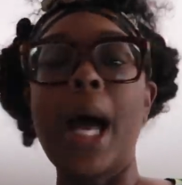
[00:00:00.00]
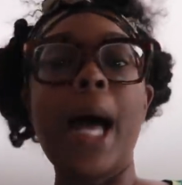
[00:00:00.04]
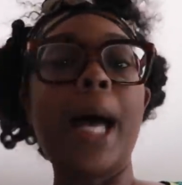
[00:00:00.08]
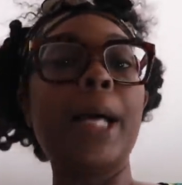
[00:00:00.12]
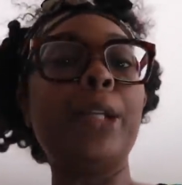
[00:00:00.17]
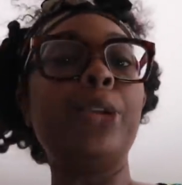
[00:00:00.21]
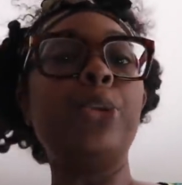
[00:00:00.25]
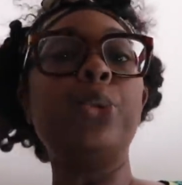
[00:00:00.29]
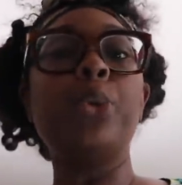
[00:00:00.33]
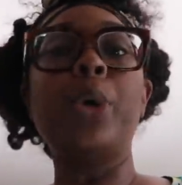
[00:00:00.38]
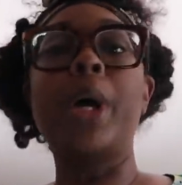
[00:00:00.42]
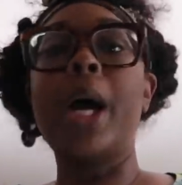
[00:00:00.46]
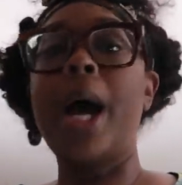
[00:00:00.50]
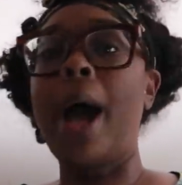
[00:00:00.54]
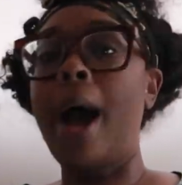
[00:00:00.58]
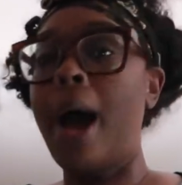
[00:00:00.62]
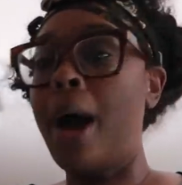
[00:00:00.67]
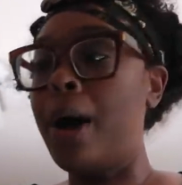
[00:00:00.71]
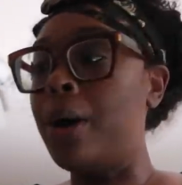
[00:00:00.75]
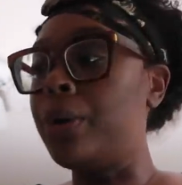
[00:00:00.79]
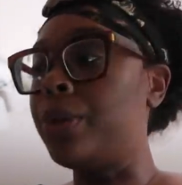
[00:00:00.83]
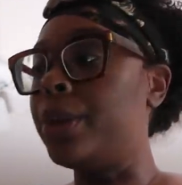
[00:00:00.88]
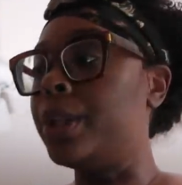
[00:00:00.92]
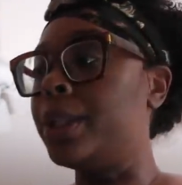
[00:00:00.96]
I do it
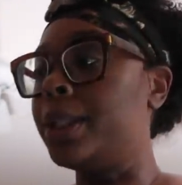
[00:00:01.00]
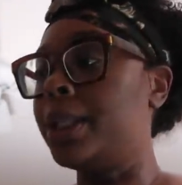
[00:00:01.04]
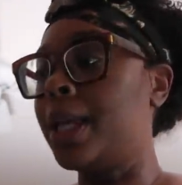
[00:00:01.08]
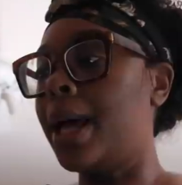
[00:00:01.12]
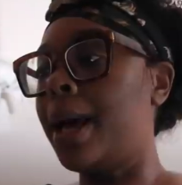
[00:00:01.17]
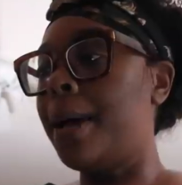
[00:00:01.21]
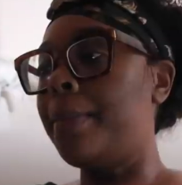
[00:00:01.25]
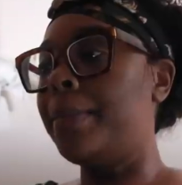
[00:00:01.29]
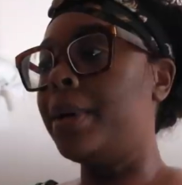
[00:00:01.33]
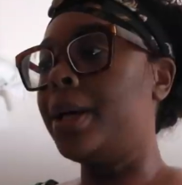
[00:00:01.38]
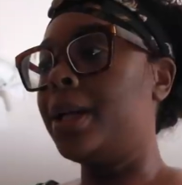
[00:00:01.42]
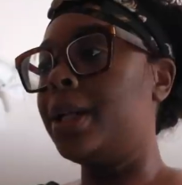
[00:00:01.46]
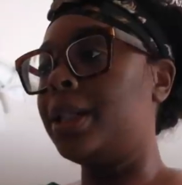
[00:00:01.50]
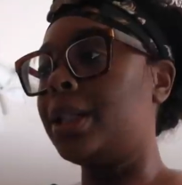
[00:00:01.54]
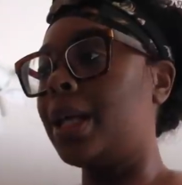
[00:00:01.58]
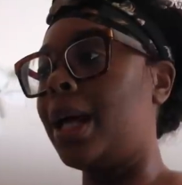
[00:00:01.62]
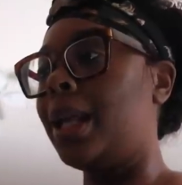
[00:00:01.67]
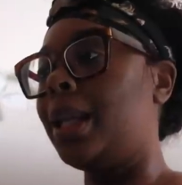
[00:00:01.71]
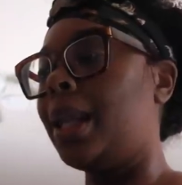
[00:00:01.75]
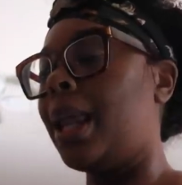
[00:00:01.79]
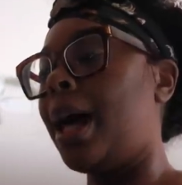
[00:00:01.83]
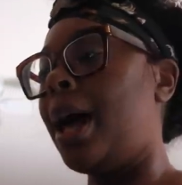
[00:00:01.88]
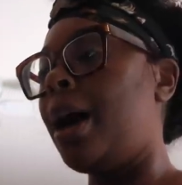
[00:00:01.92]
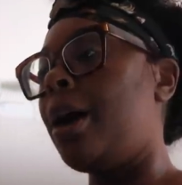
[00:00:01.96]
all the time because
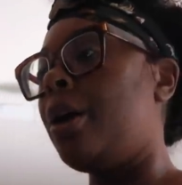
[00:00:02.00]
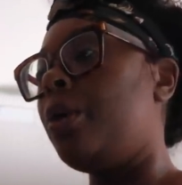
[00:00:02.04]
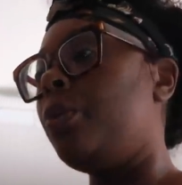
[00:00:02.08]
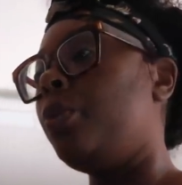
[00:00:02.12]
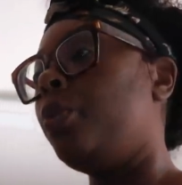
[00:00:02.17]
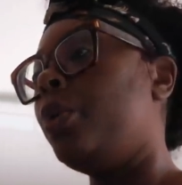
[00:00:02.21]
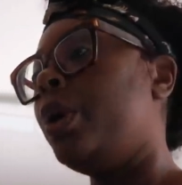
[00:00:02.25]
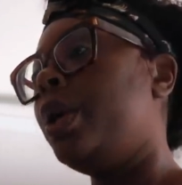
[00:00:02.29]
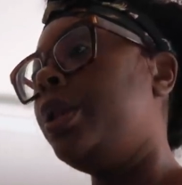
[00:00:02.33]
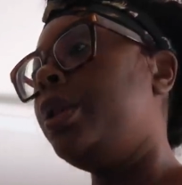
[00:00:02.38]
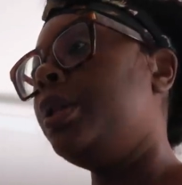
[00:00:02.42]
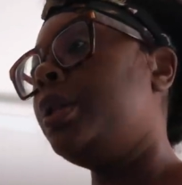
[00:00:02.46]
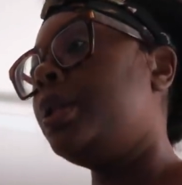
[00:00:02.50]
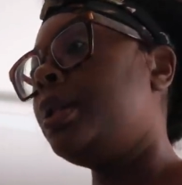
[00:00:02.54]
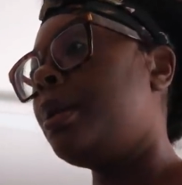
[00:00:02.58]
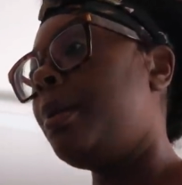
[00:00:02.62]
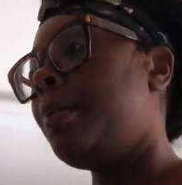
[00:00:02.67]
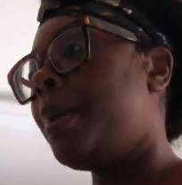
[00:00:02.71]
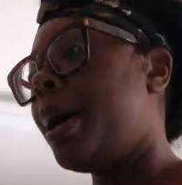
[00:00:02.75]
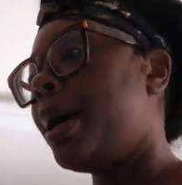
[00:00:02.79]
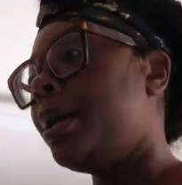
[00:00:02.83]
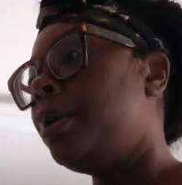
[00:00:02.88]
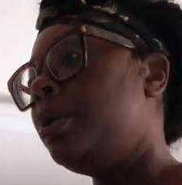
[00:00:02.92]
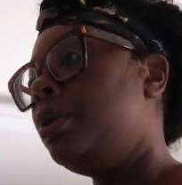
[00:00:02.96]
I I rather
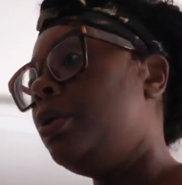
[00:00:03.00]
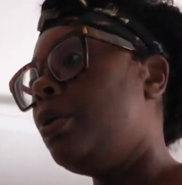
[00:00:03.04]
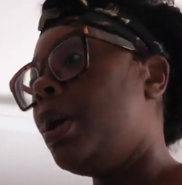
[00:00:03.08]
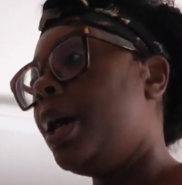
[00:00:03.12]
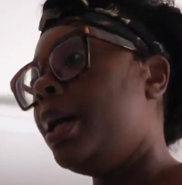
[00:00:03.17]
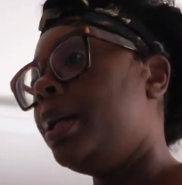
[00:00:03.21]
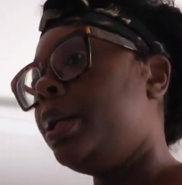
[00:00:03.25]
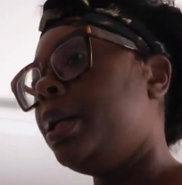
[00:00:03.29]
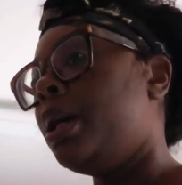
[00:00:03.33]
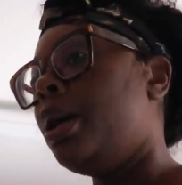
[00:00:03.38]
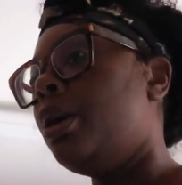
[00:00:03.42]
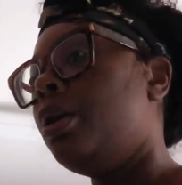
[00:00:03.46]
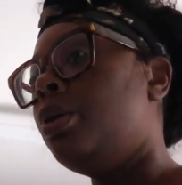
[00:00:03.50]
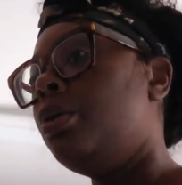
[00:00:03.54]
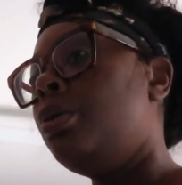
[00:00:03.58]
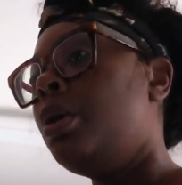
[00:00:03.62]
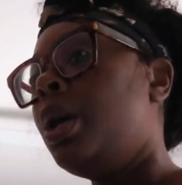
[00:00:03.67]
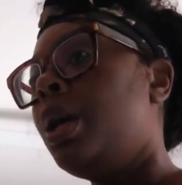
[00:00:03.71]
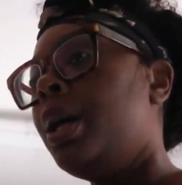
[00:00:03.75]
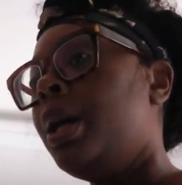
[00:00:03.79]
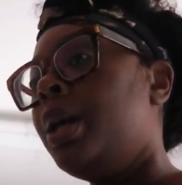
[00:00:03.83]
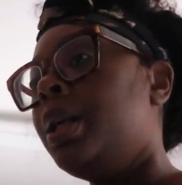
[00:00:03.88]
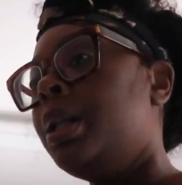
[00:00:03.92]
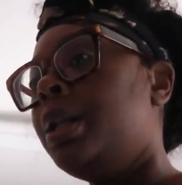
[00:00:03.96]
somebody who I know
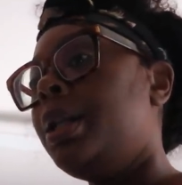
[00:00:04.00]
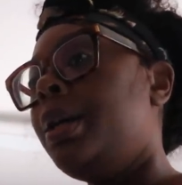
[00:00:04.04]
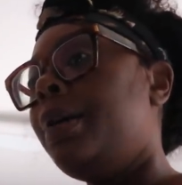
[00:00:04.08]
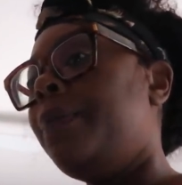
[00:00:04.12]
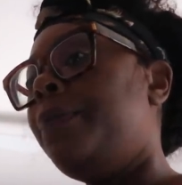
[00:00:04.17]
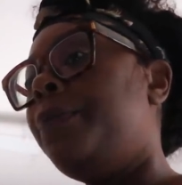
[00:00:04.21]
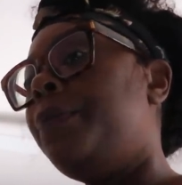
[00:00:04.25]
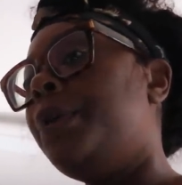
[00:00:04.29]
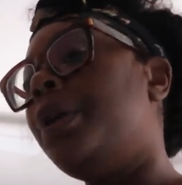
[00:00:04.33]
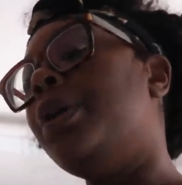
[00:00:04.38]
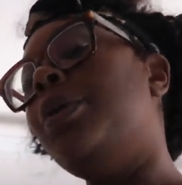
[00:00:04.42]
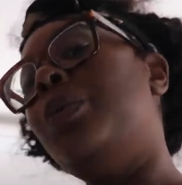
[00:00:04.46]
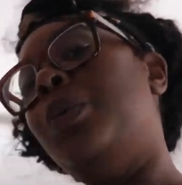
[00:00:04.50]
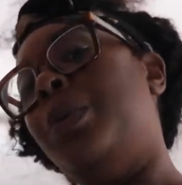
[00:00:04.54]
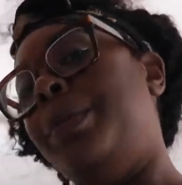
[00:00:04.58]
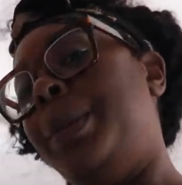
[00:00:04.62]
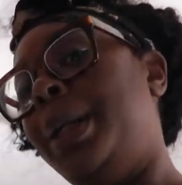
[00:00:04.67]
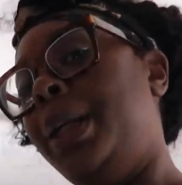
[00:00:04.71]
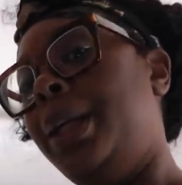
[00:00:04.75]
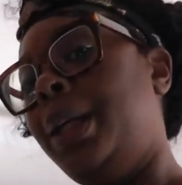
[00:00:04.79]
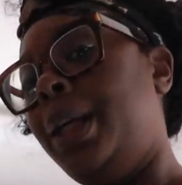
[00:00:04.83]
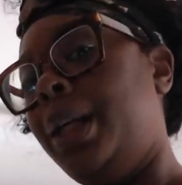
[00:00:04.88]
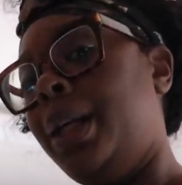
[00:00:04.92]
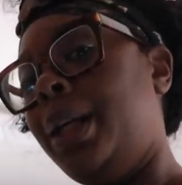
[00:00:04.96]
that fuck with
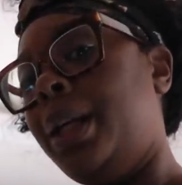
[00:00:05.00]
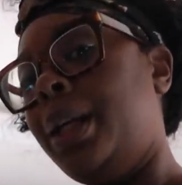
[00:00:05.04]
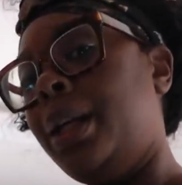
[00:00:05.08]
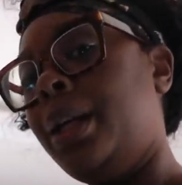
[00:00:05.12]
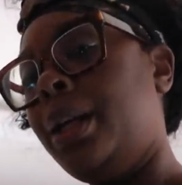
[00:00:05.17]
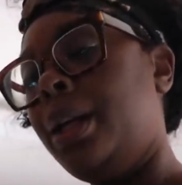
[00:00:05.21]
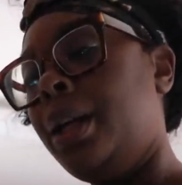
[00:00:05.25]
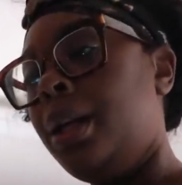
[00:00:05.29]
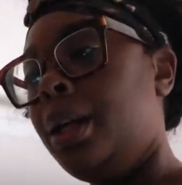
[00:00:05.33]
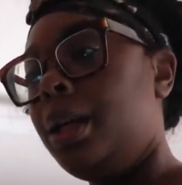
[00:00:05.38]
me get it